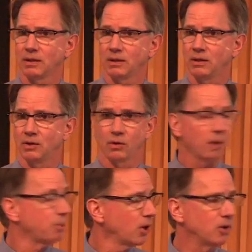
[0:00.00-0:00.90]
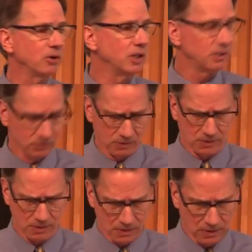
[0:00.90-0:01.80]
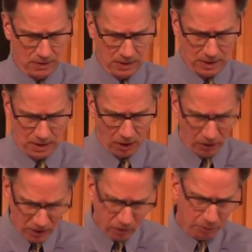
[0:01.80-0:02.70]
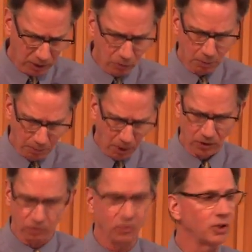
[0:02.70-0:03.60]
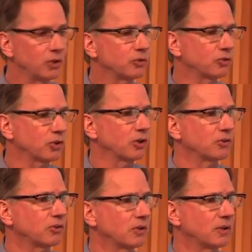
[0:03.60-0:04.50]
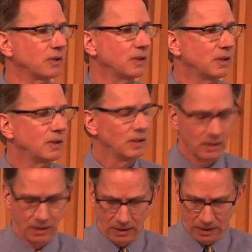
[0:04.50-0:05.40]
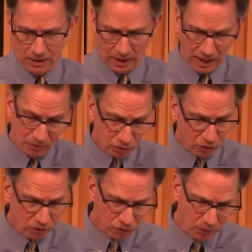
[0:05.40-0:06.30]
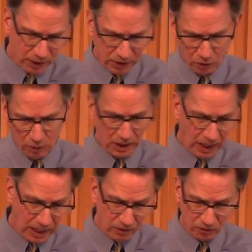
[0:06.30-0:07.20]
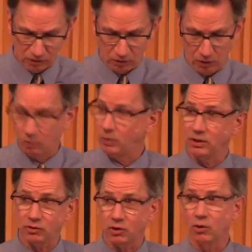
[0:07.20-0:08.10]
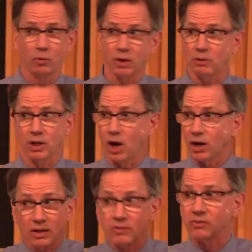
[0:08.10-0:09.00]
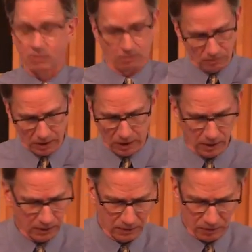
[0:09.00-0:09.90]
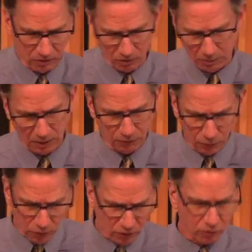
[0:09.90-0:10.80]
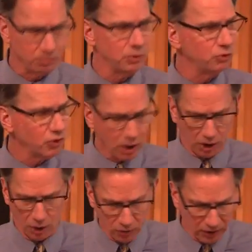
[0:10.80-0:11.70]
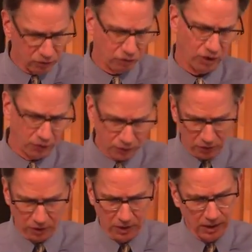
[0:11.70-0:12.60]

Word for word: You're our partner in this. Our indispensable partner is the local church. Not every church is willing to engage, and so we just go to work regardless. This has meant food distribution, clothing, shelter,